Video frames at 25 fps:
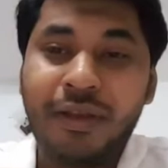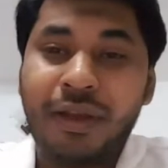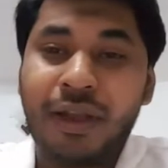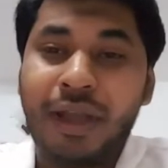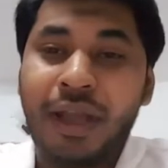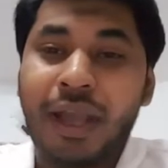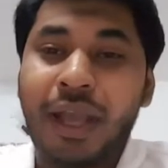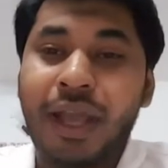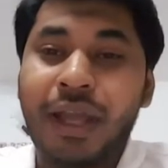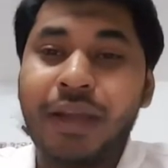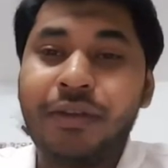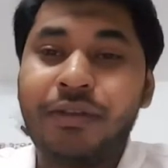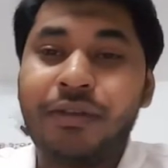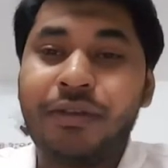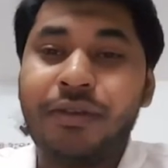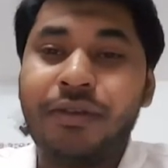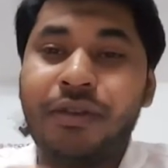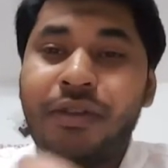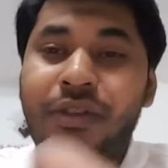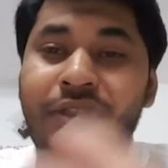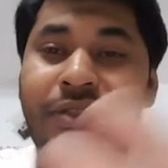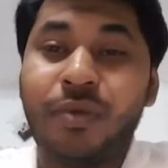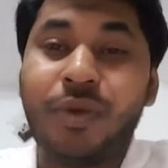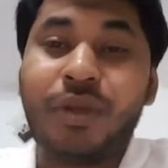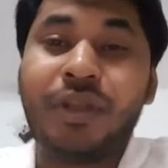and
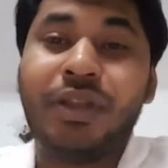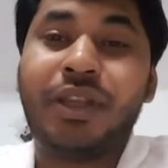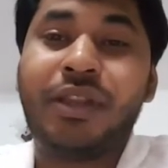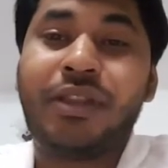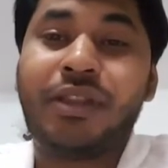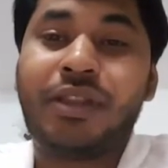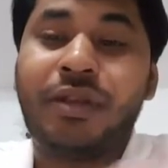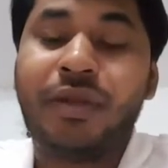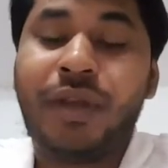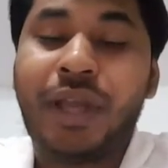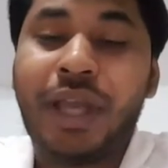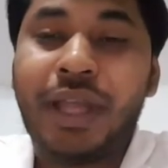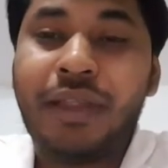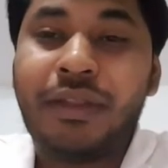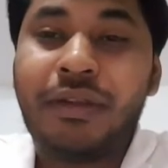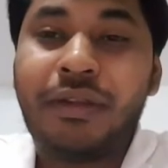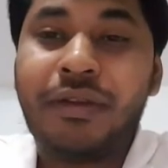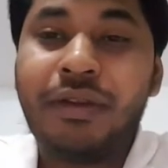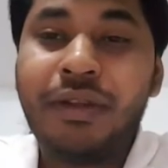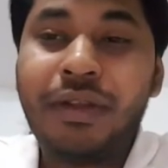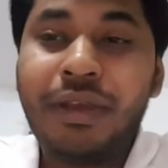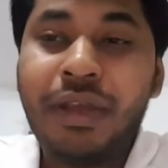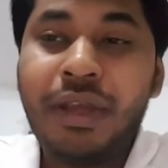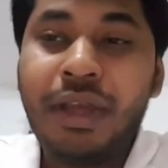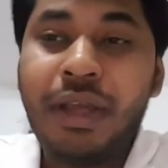sweetness together,
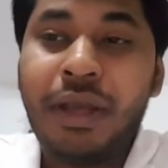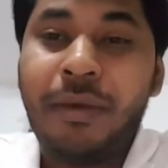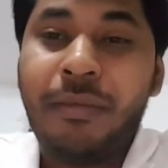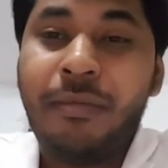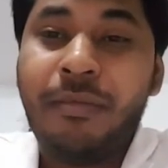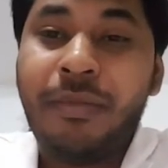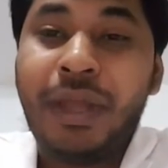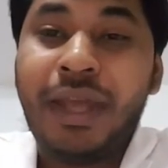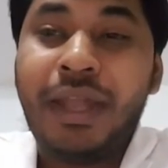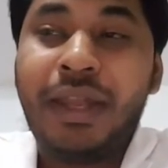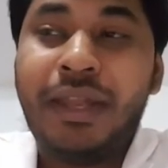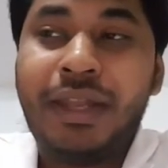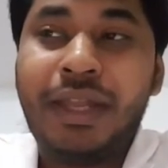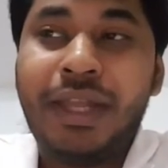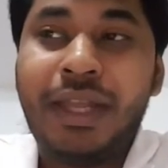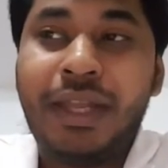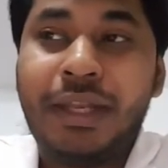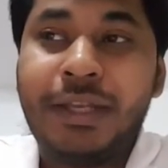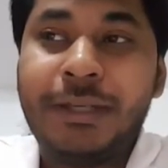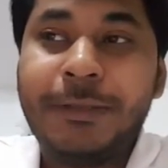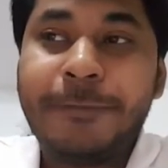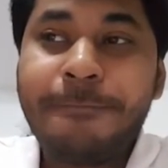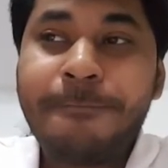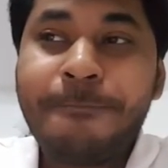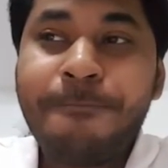blend
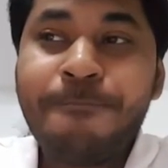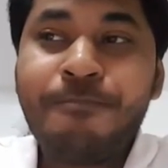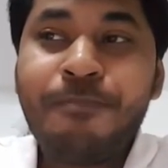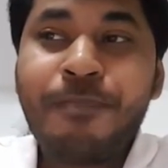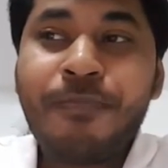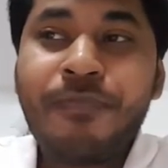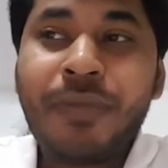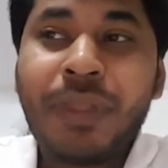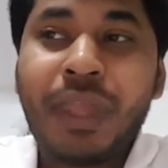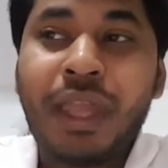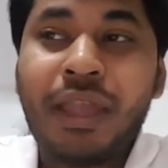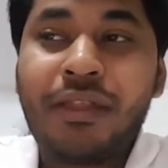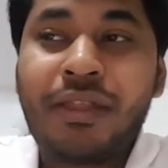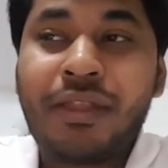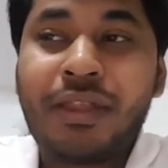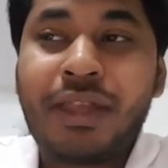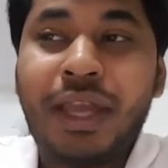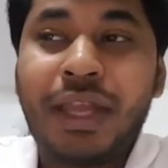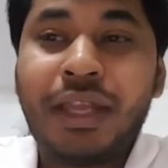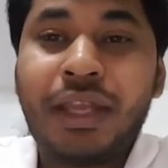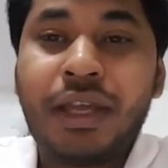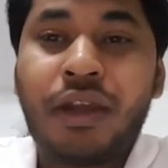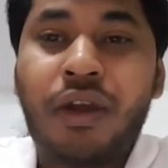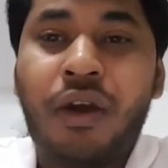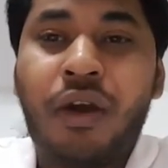in. It's
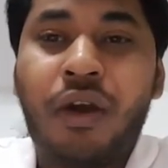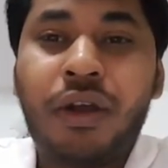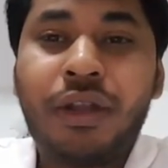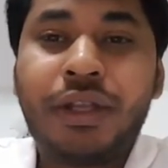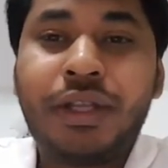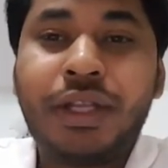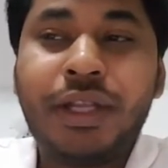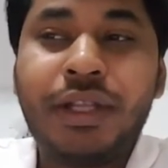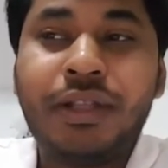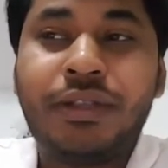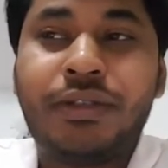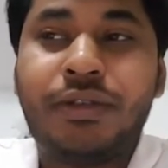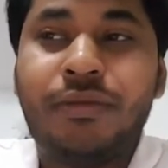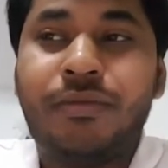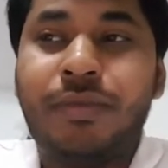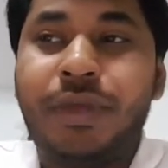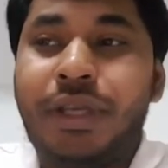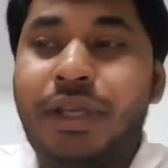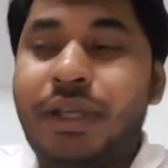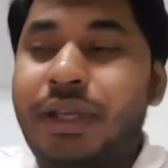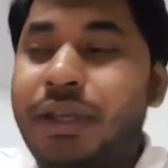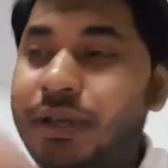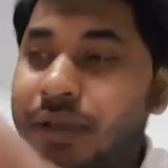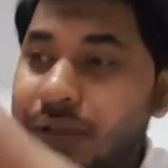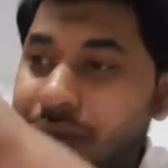kind of cocktail to
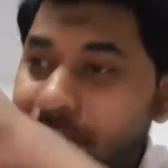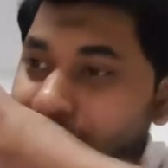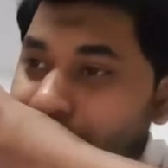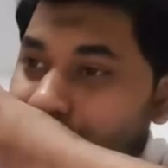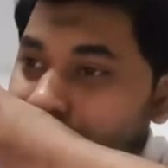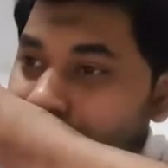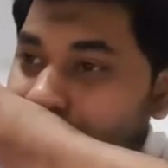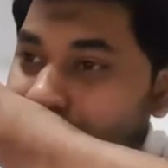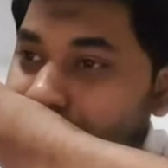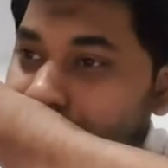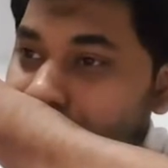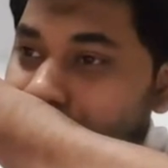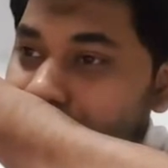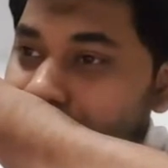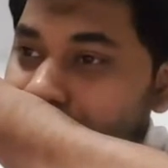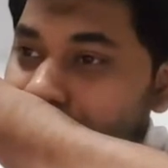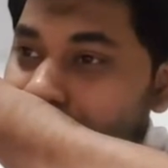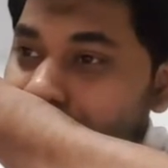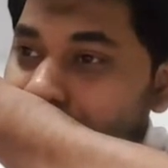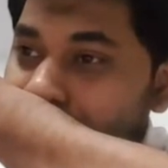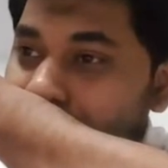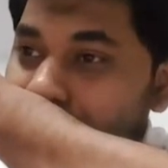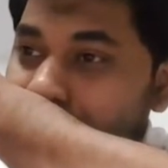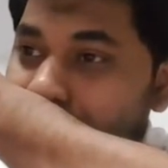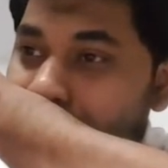me,
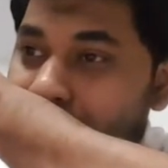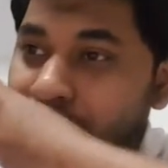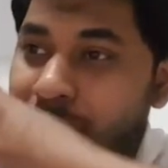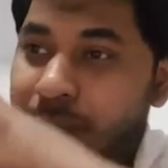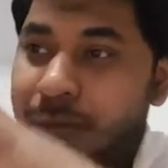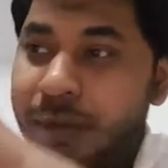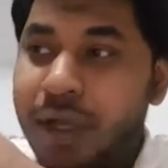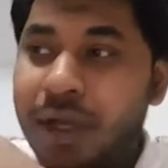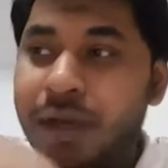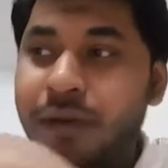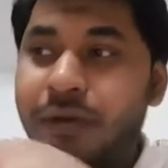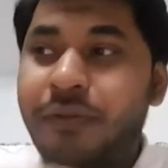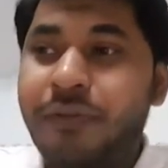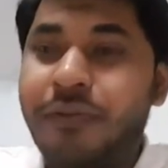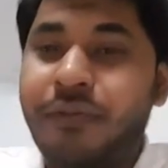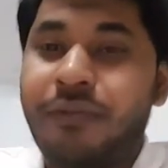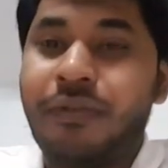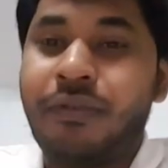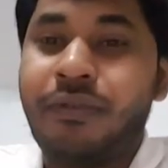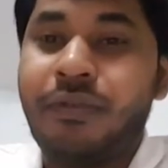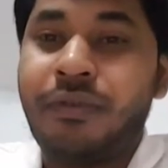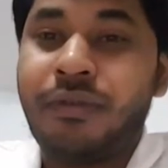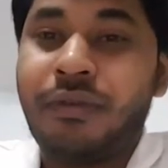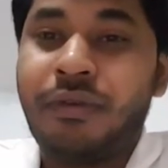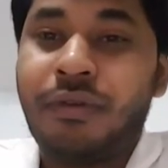some kind of
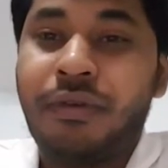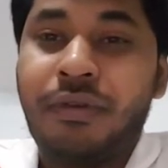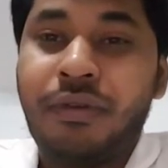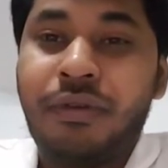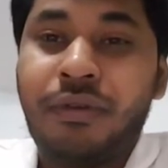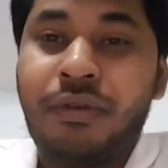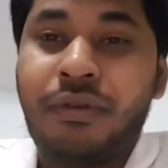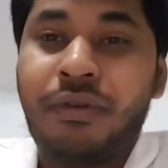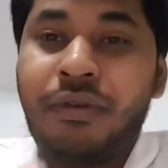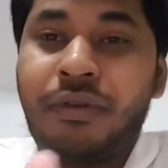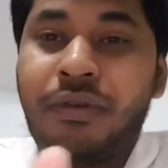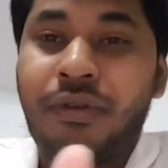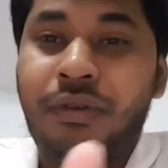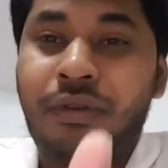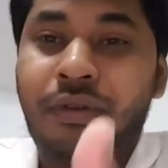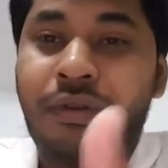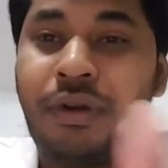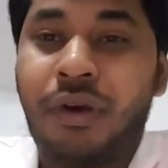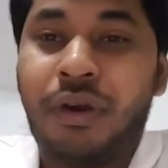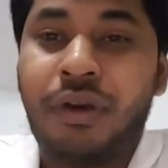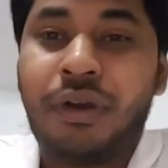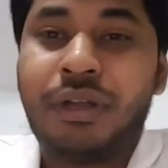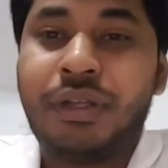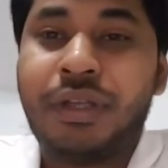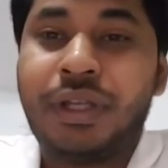good
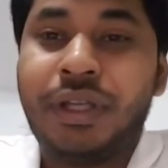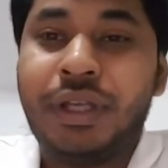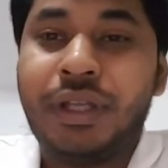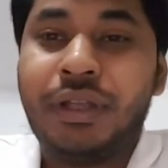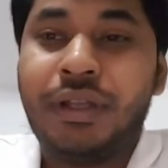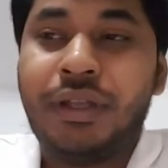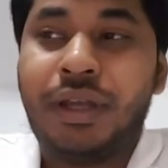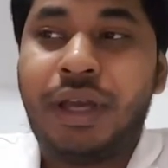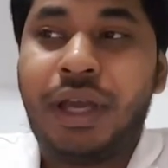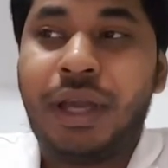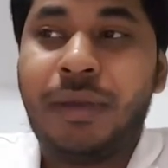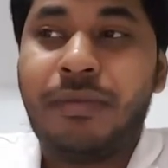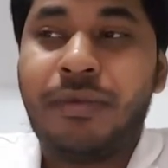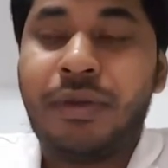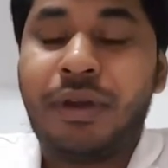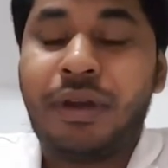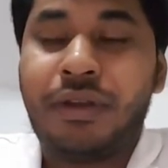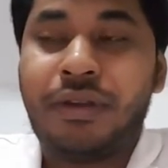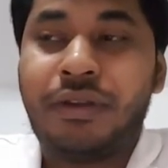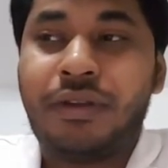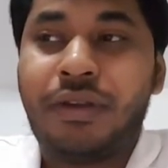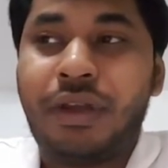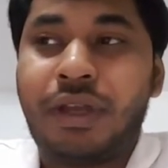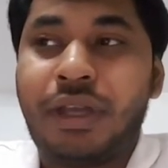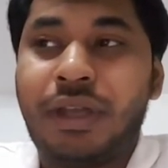cocktail. I'm
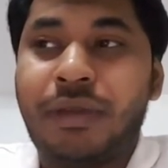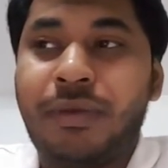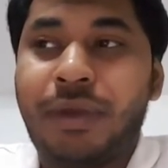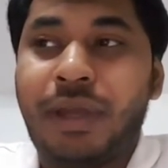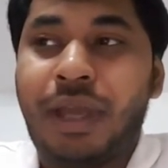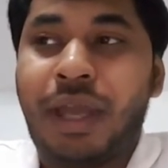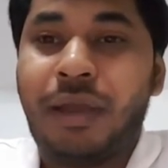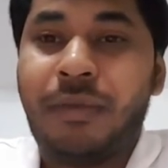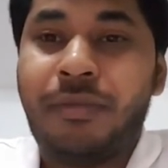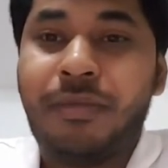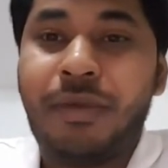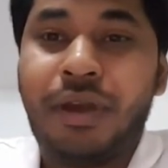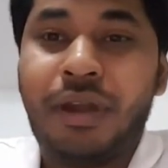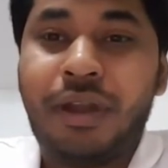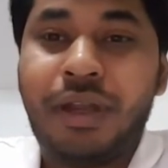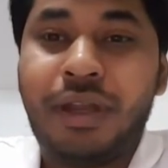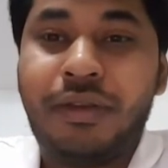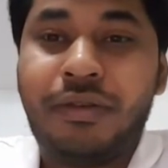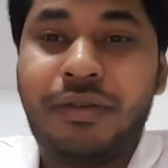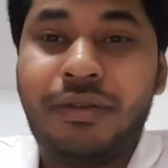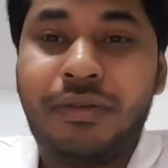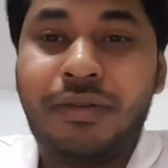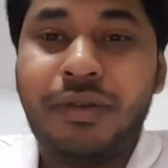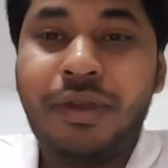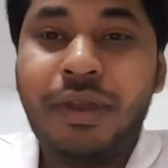not talking about, I'm not
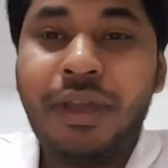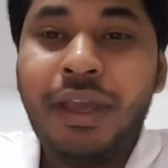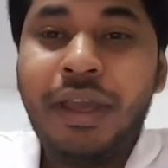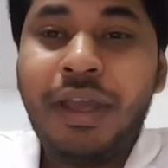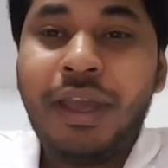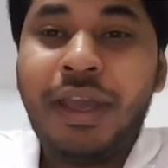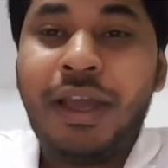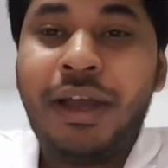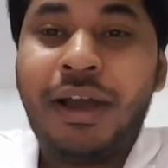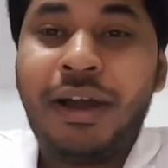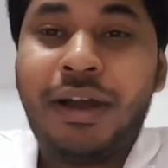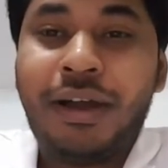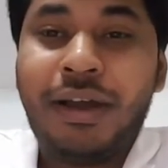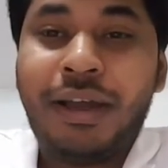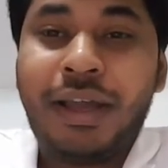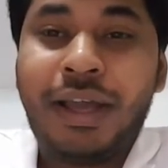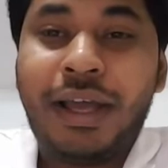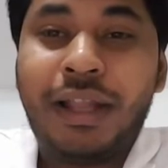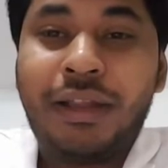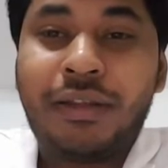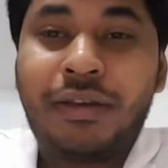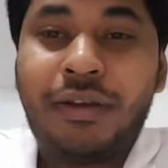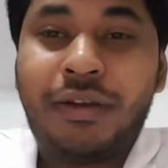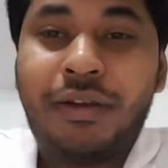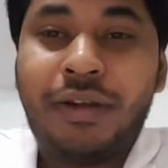into
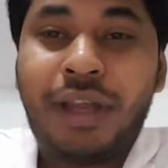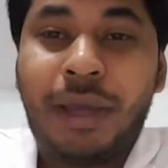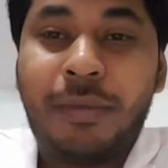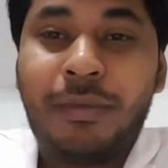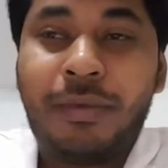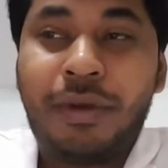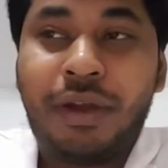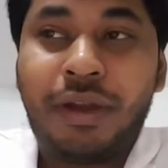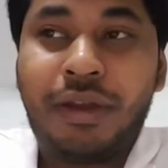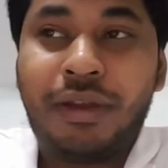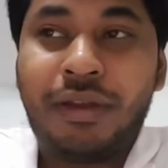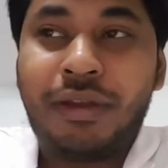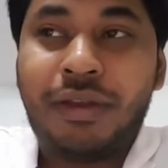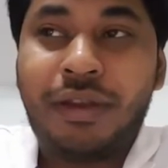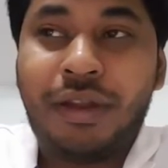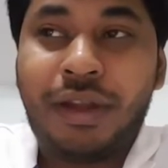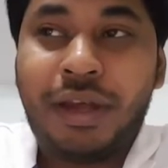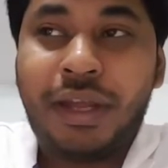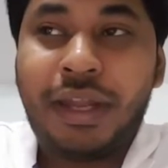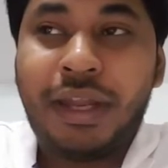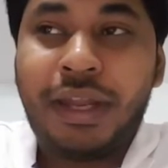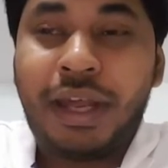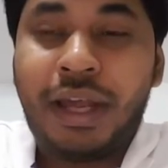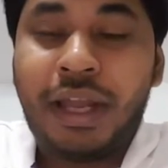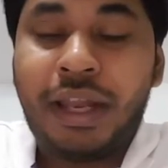alcohol, I'm not
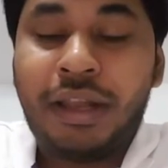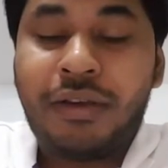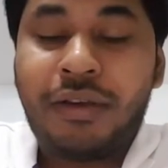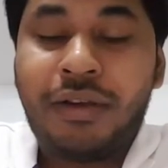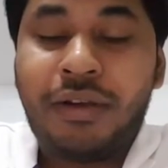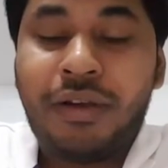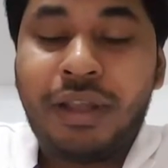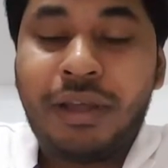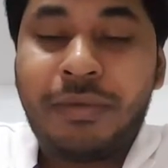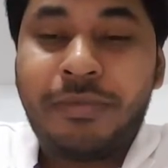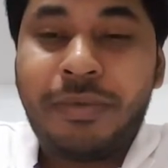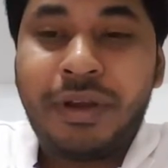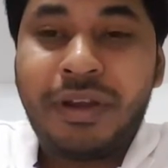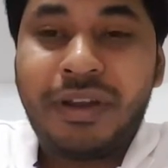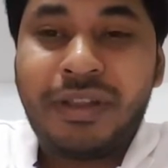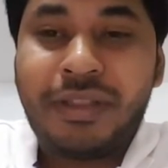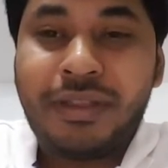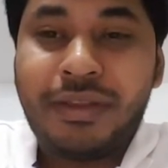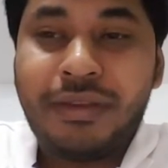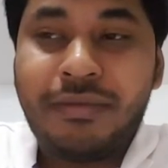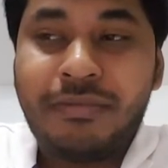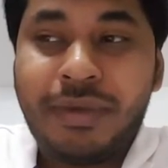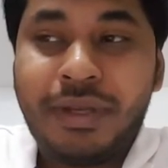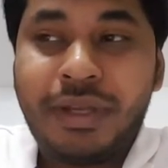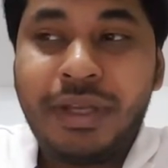an alcoholic
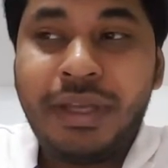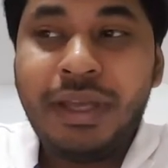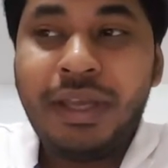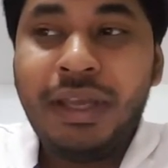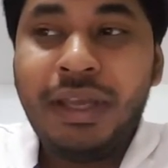person, but